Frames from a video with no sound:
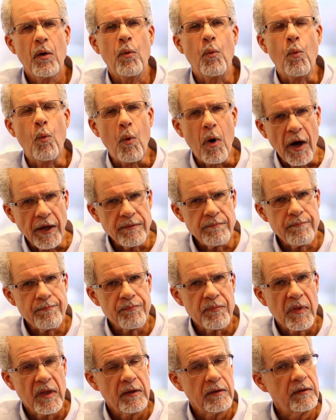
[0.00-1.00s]
One,
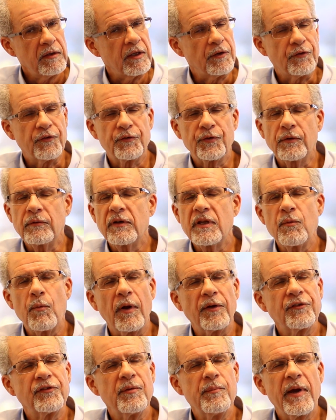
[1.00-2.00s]
it certainly
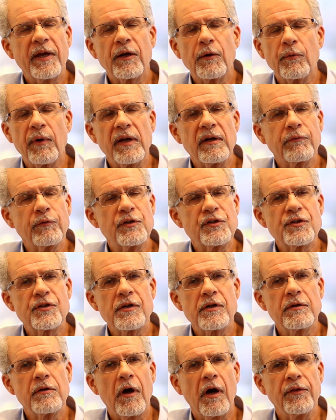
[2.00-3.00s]
wants to make a rate of
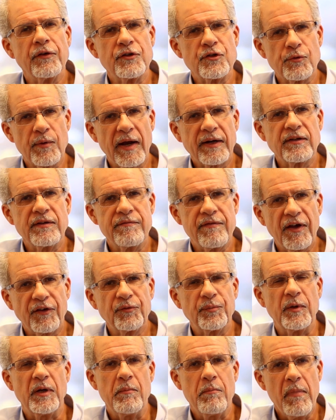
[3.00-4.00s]
return on the direct
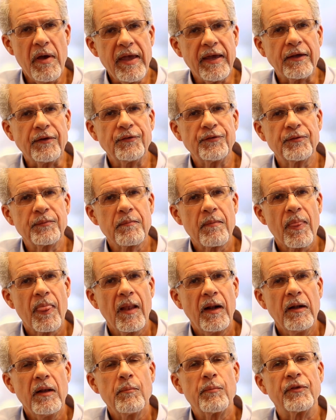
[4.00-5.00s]
investment it makes,
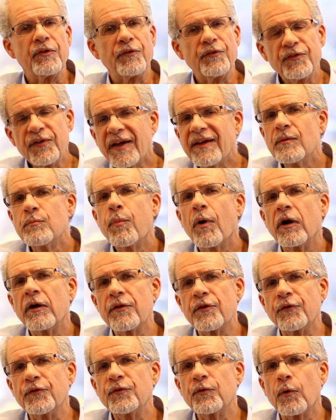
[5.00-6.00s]
but the second part
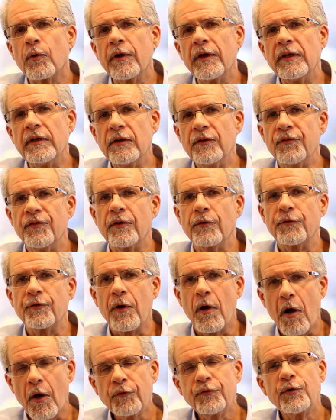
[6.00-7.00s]
of the story is there's
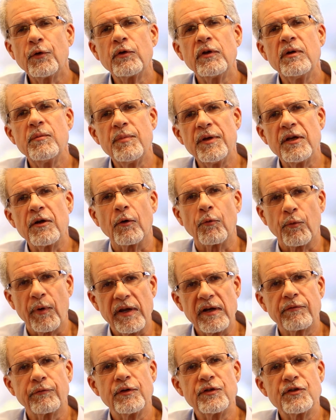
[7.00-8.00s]
also going to be a rate of